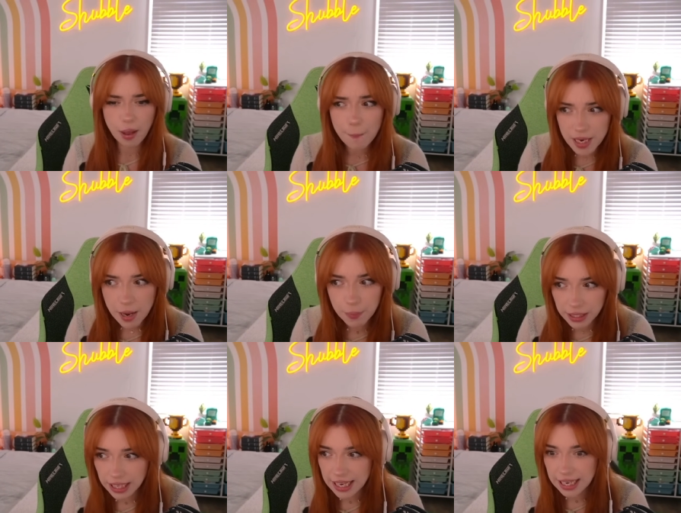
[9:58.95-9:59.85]

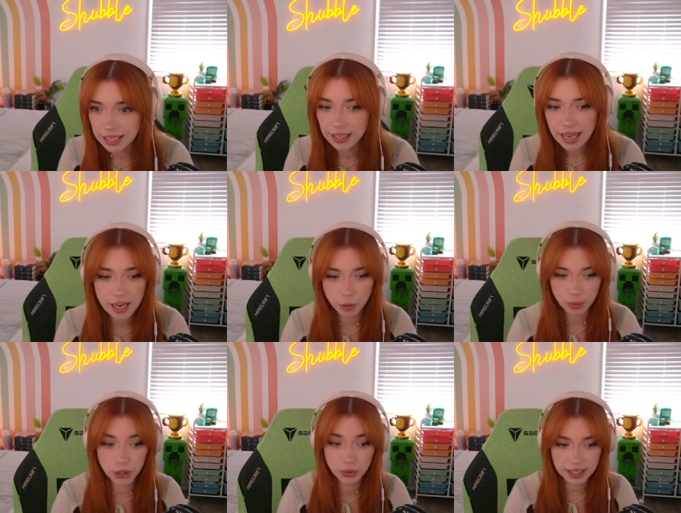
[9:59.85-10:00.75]
manipulating and
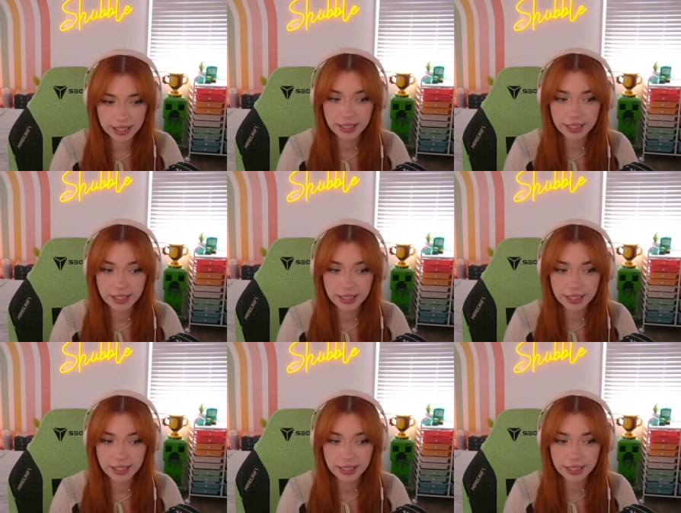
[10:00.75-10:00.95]
abusing